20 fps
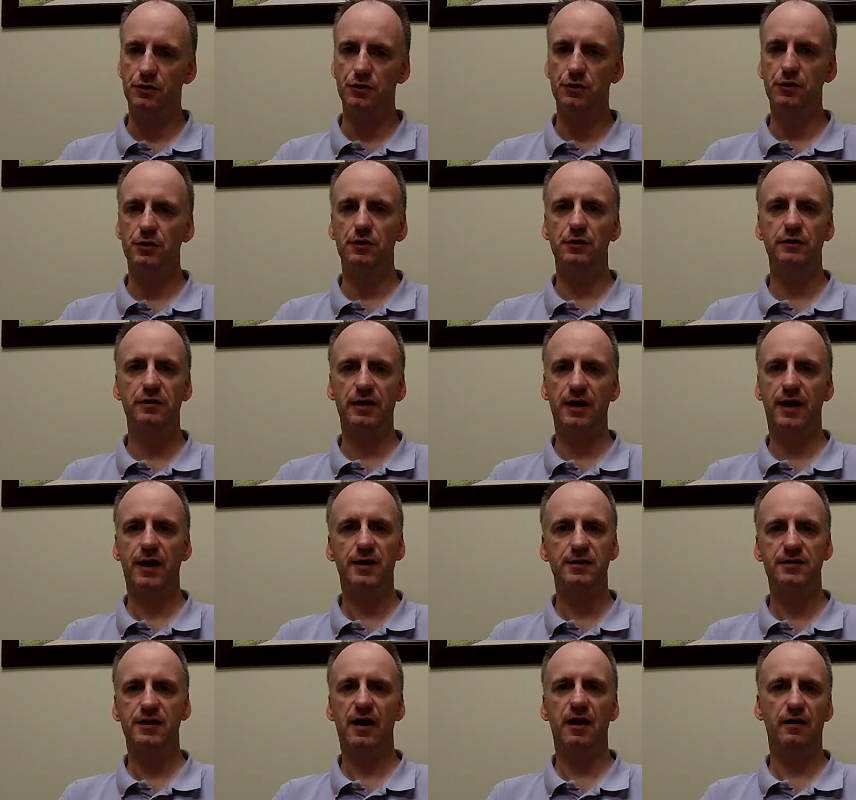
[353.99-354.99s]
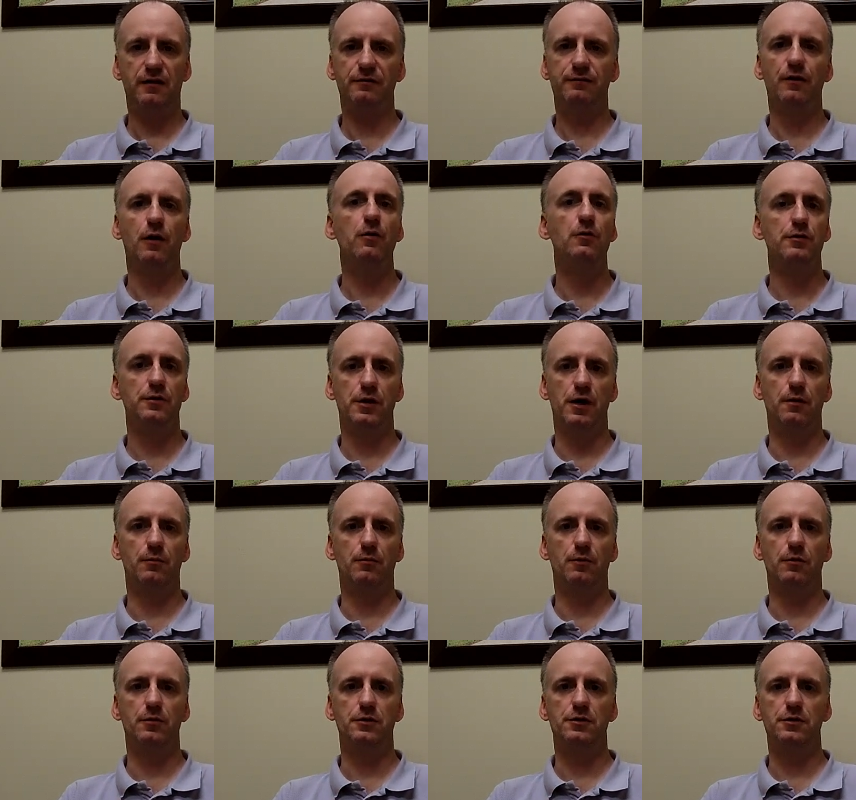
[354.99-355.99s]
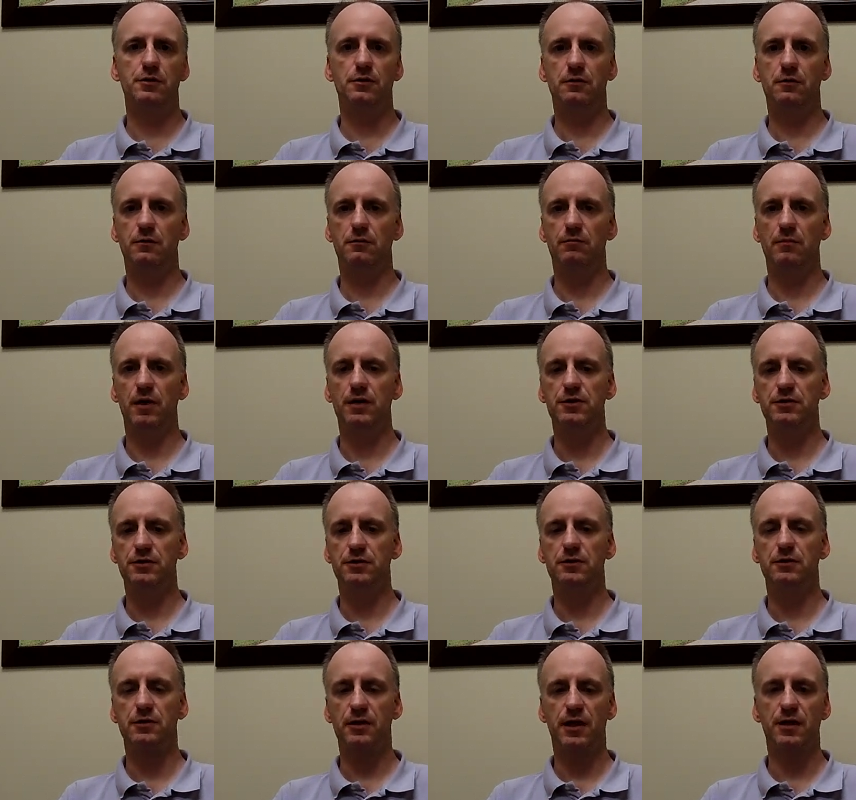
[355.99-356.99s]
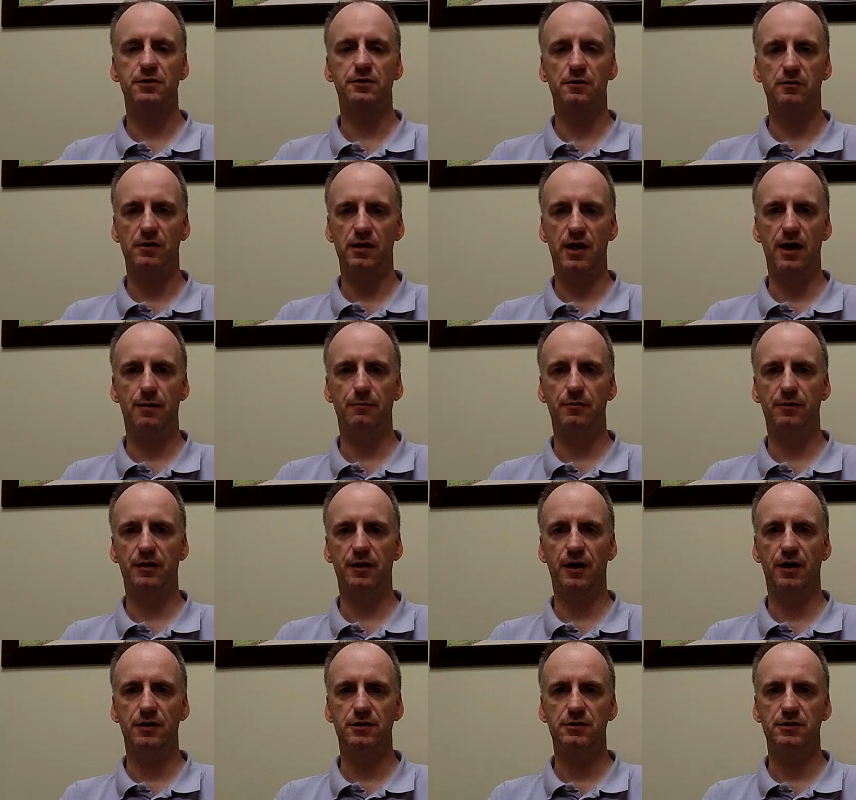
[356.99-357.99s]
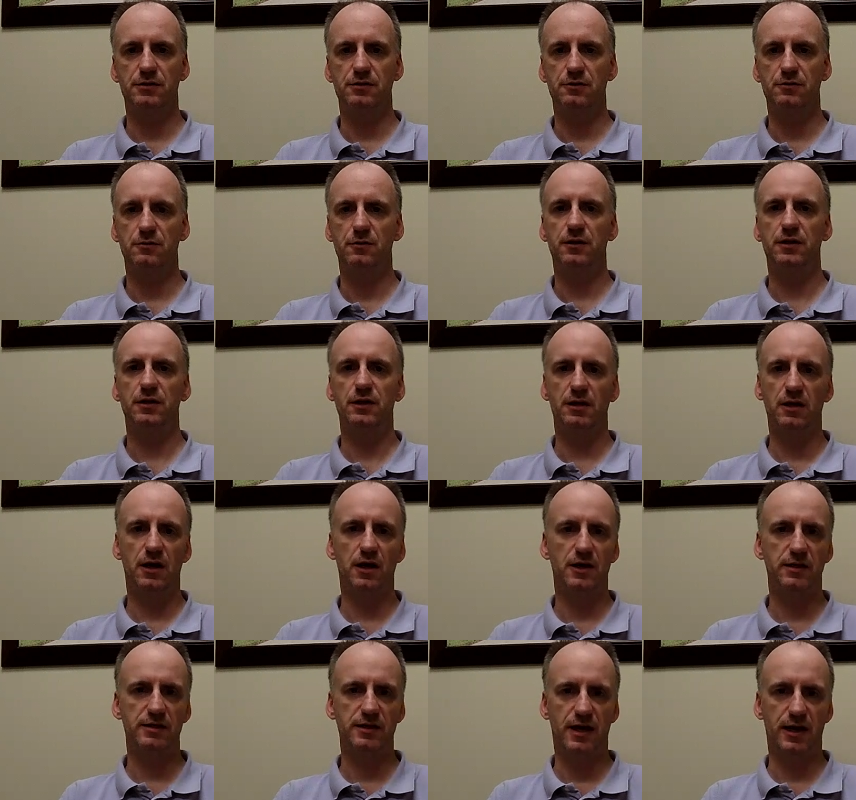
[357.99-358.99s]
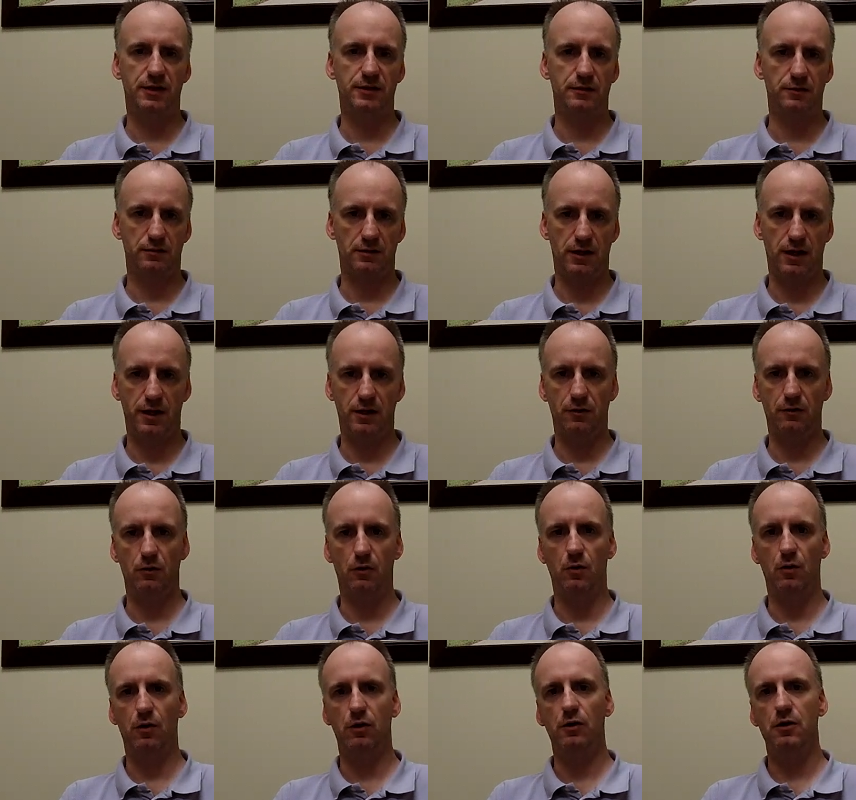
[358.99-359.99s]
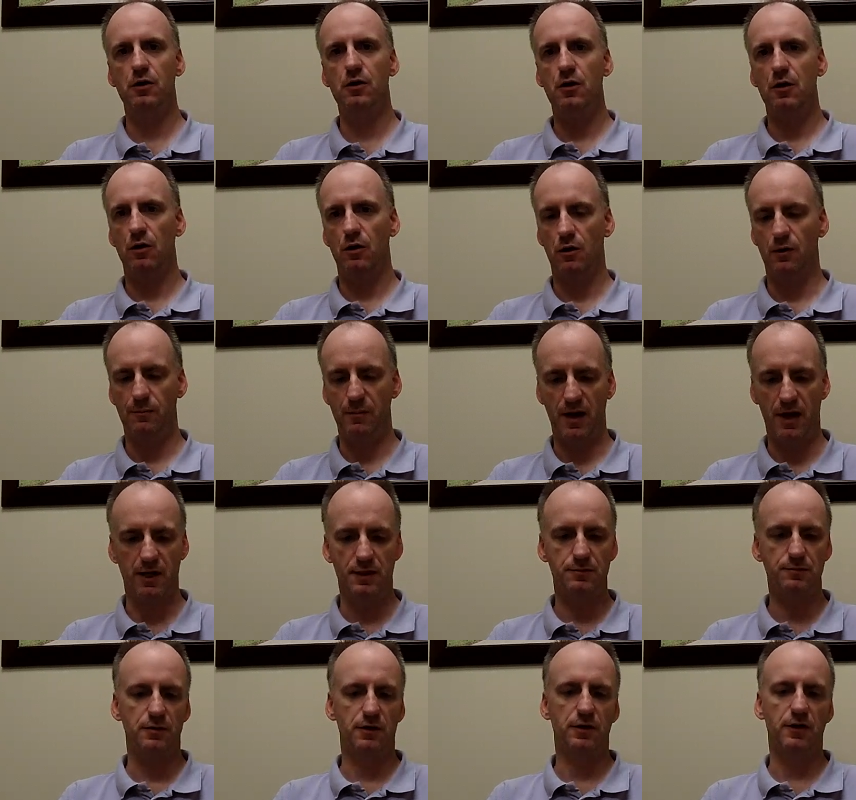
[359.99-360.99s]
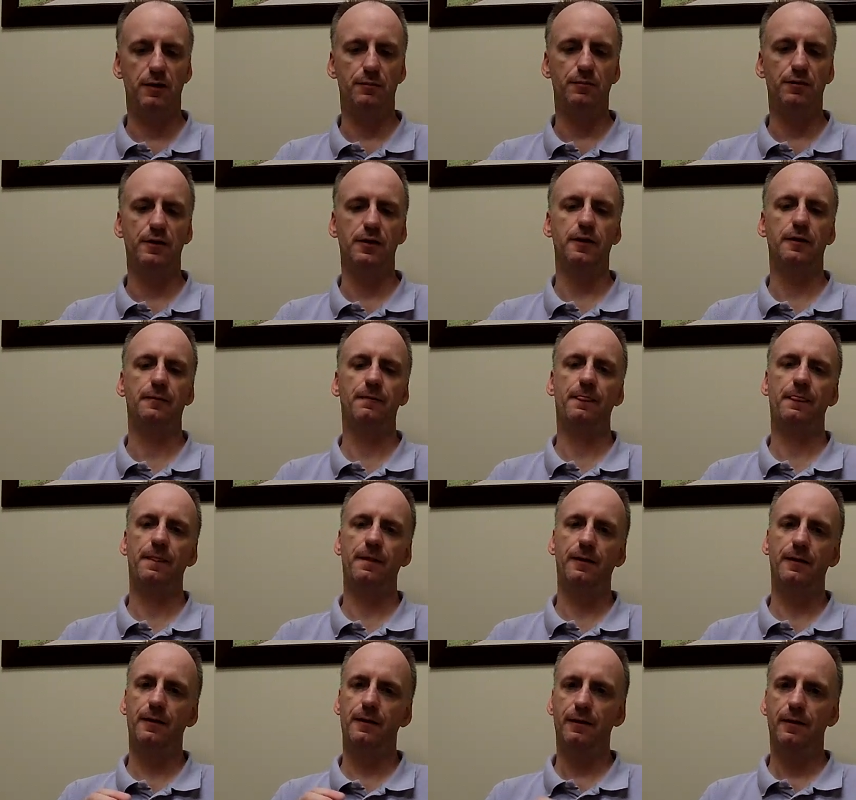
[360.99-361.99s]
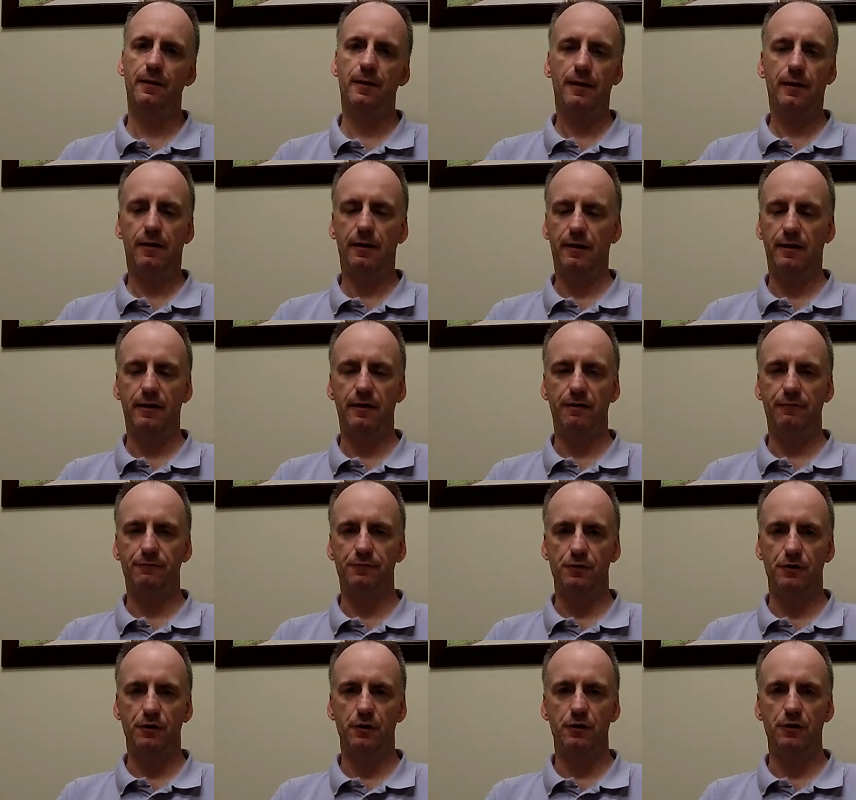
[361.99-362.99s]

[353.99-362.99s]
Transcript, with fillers: good contact phone numbers. Make sure that's on the application so we can contact your landlord or management company. If you're